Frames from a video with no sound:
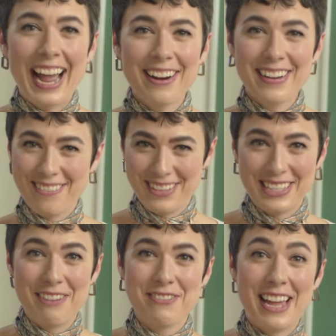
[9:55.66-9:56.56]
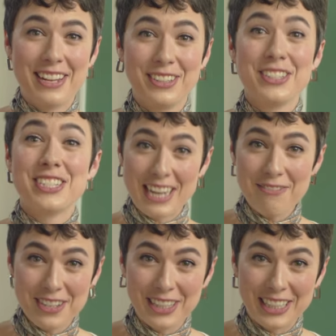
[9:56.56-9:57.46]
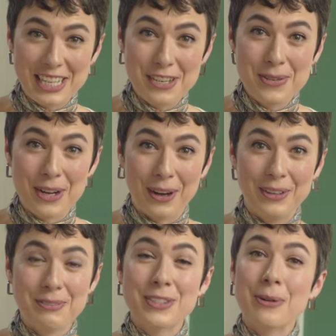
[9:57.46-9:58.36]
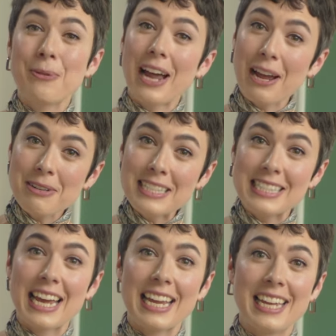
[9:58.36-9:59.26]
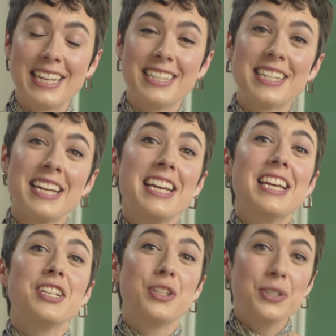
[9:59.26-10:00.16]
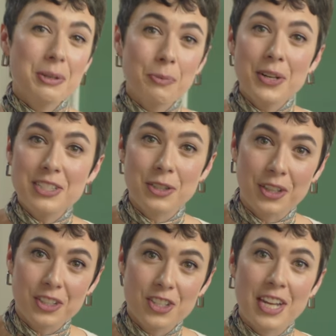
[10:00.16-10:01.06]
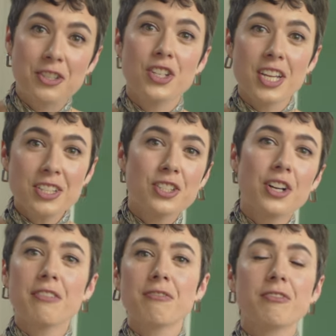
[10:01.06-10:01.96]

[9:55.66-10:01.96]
I don't have the time for that, definitely you don't. So what I would say is, do some research and just start